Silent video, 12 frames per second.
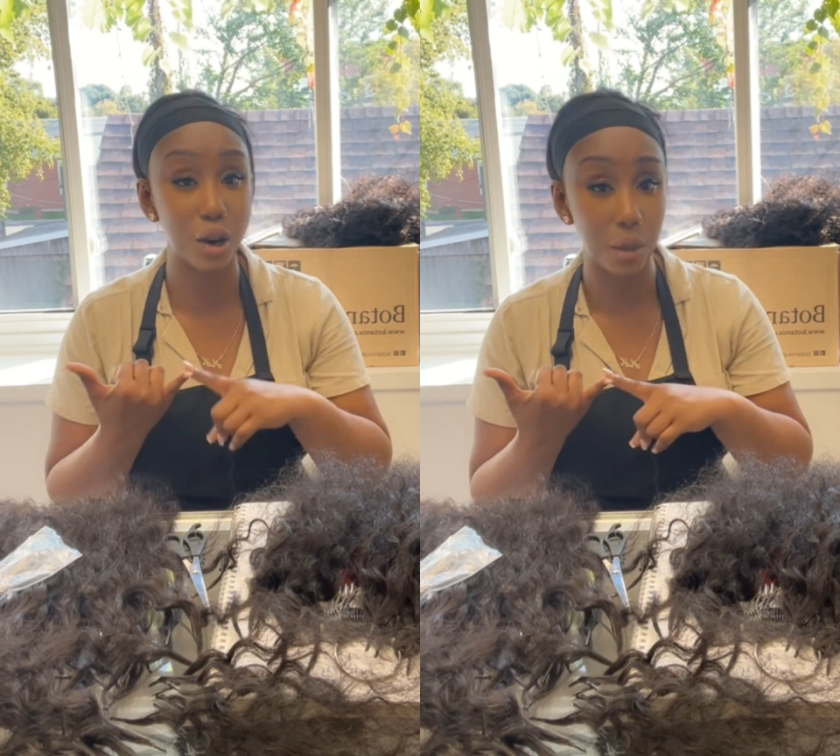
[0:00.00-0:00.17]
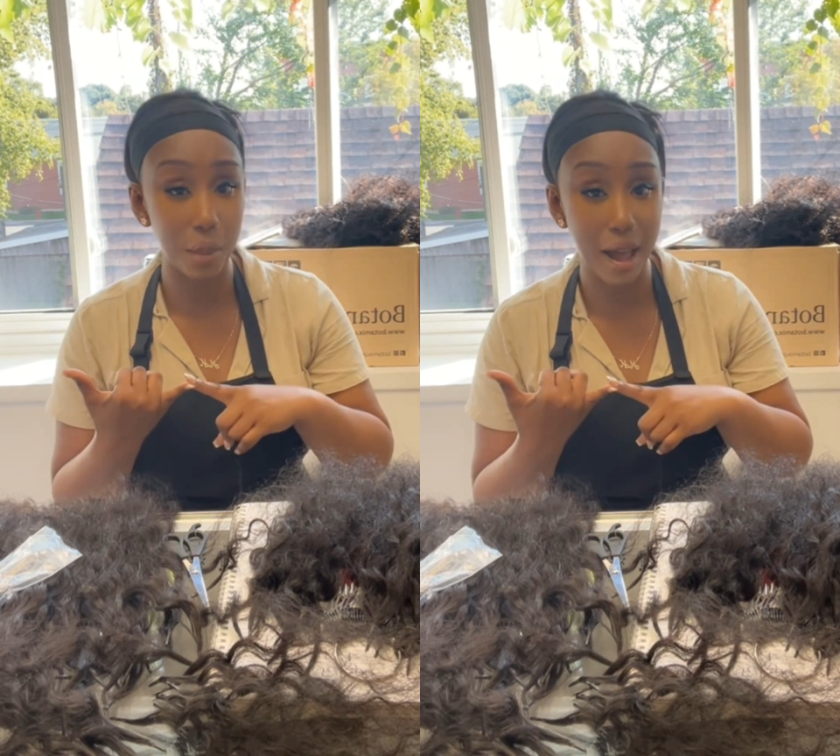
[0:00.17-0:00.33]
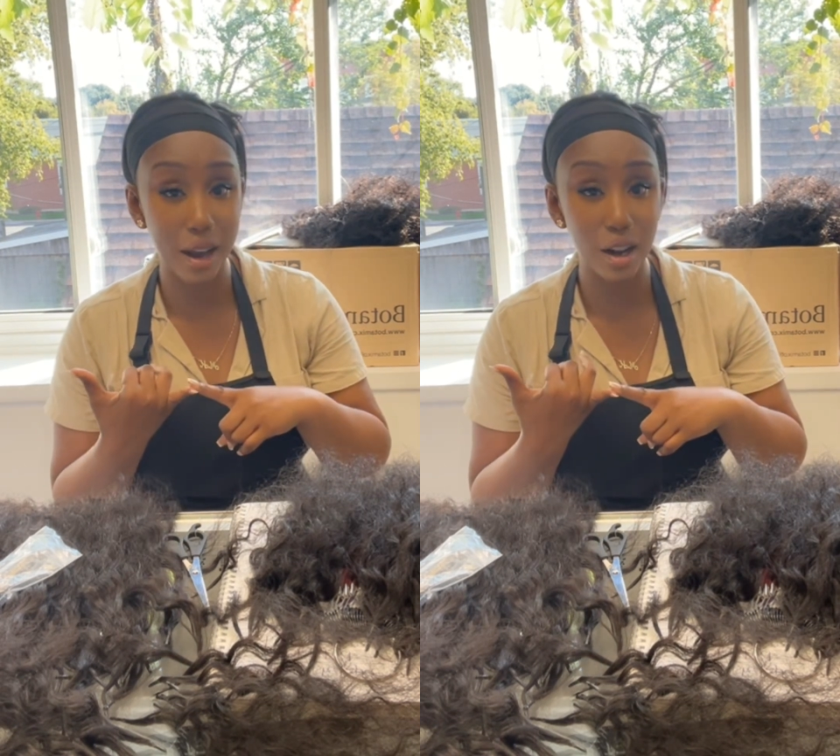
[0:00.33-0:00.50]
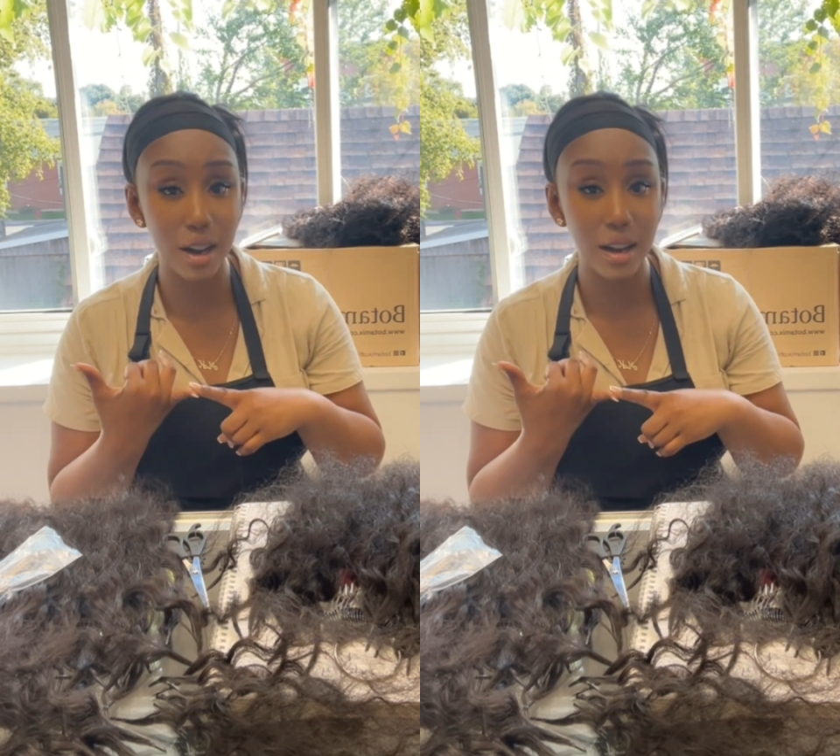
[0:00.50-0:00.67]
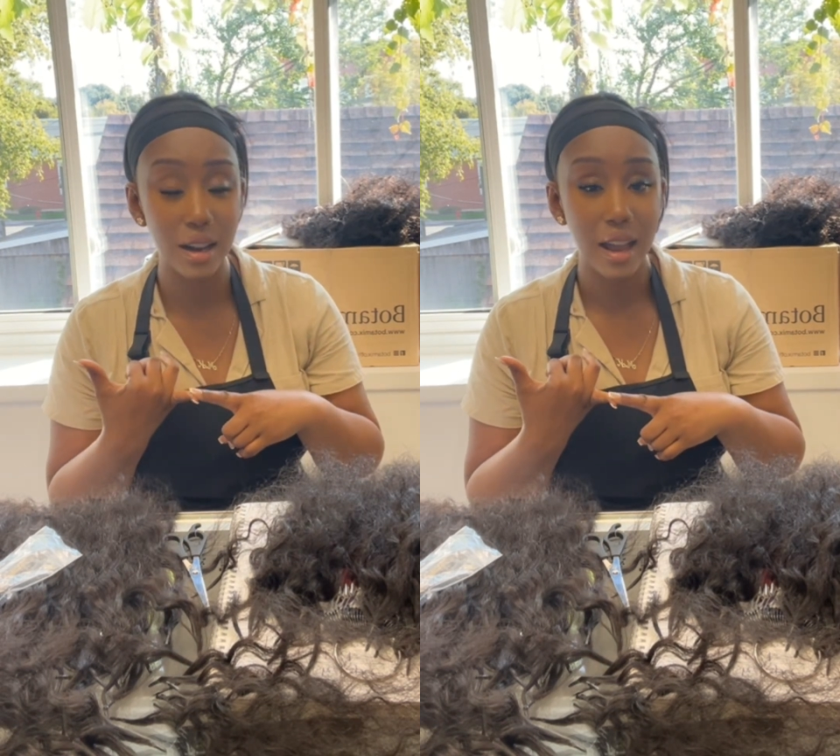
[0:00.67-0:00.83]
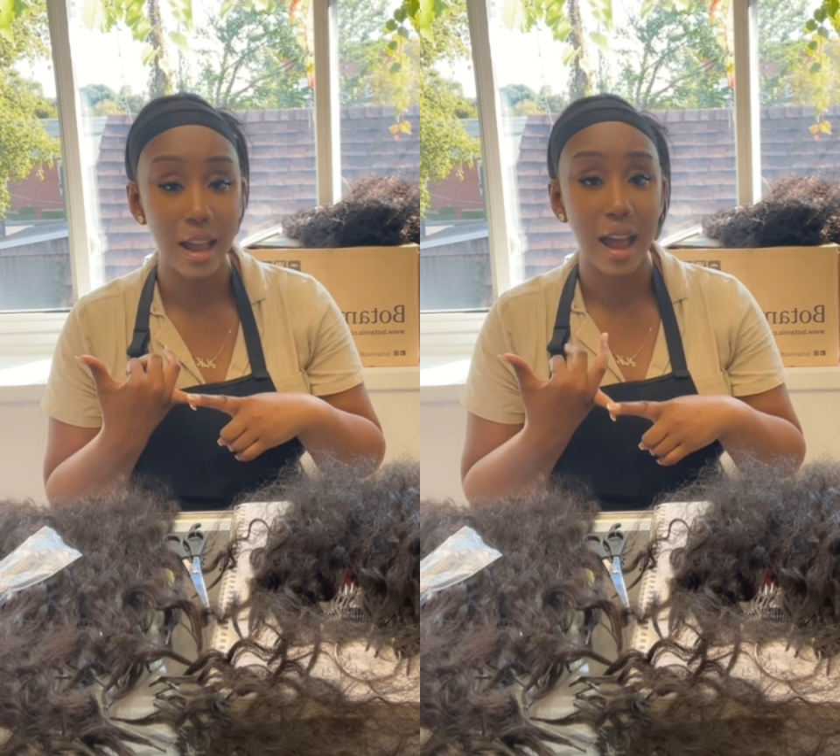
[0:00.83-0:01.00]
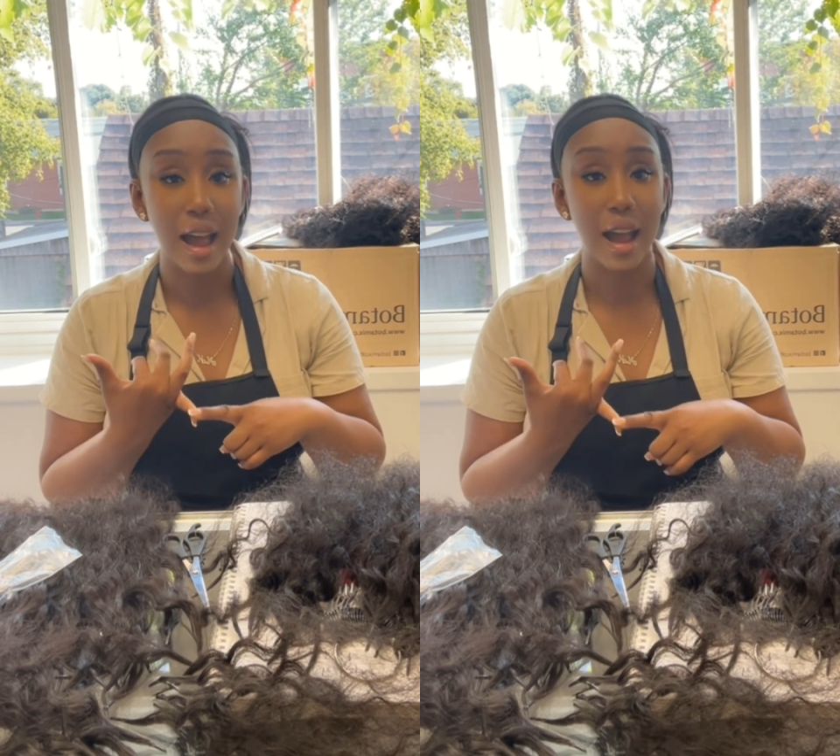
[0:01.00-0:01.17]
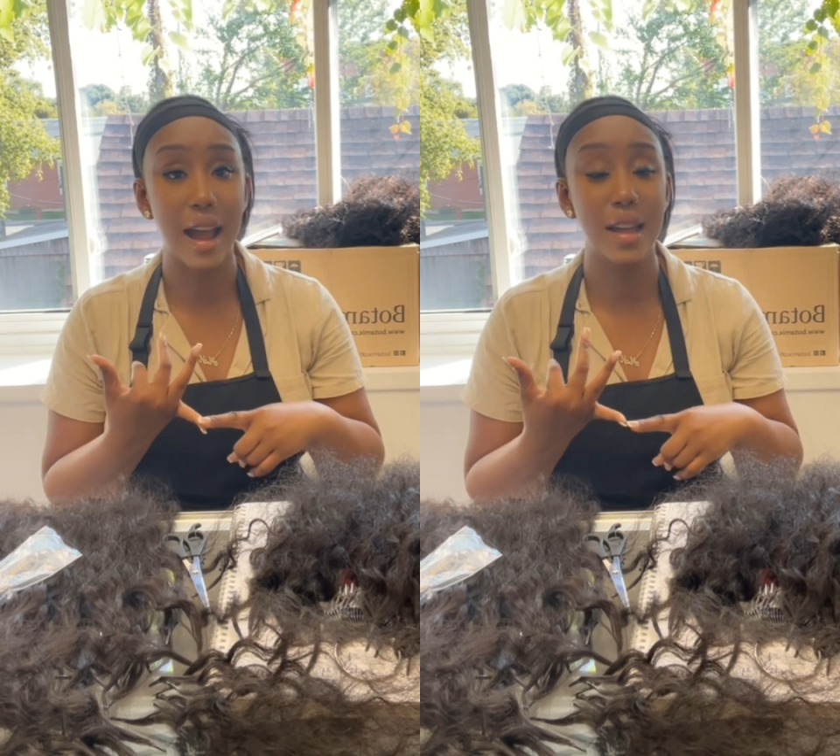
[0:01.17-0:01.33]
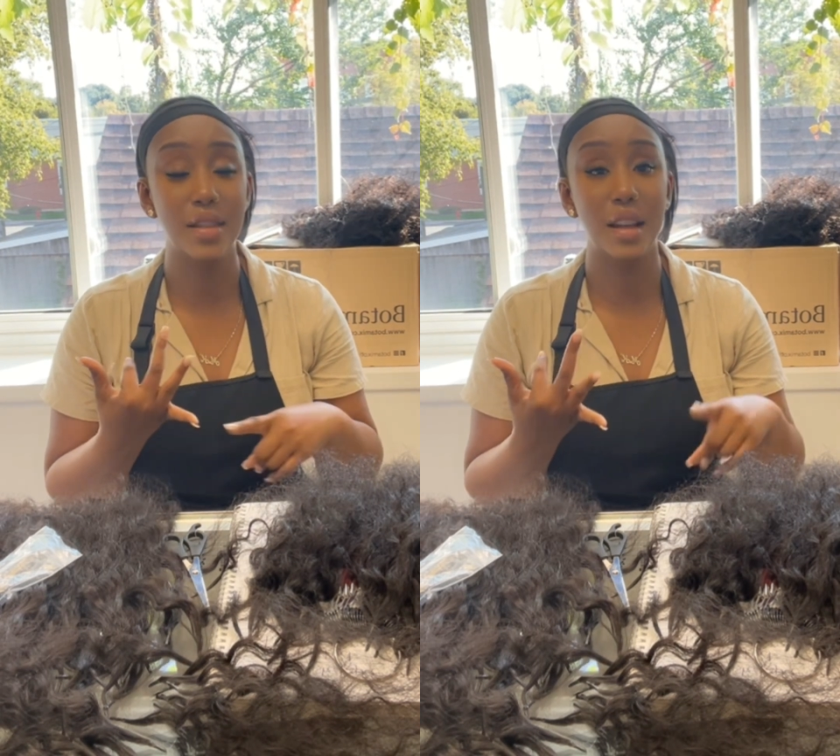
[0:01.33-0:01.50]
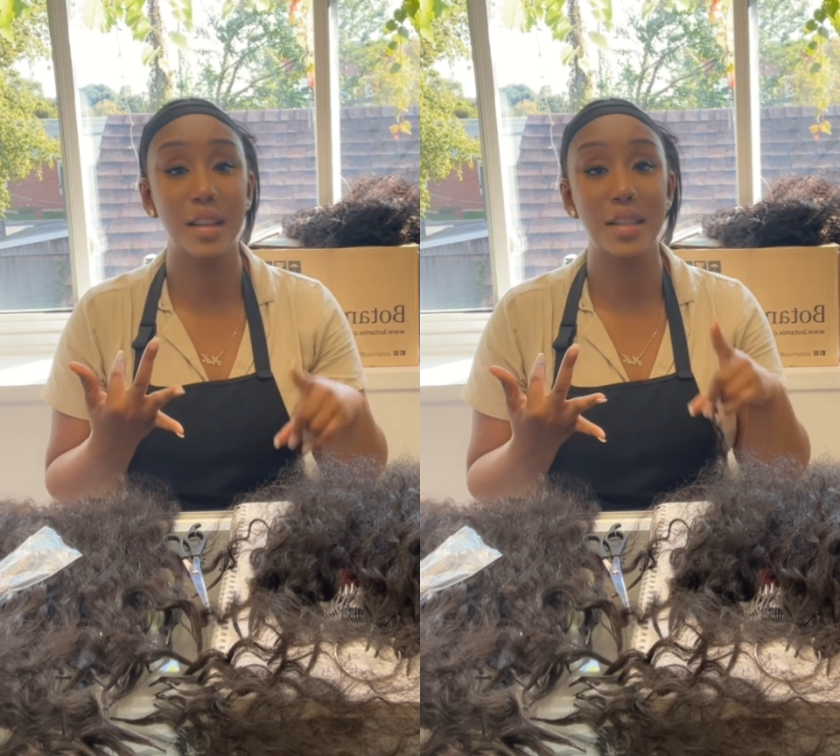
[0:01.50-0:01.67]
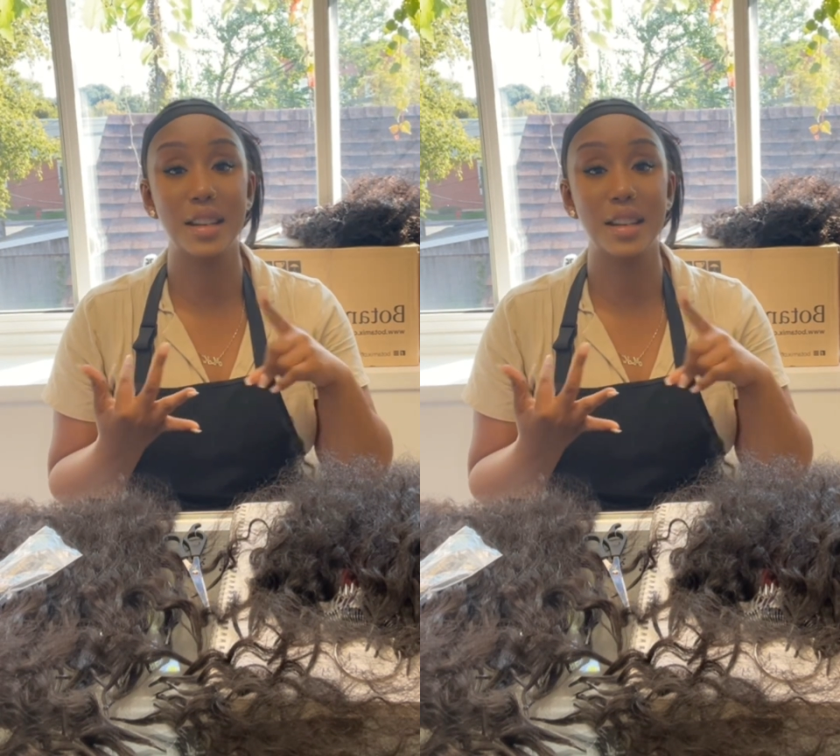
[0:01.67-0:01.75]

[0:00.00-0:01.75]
pattern and the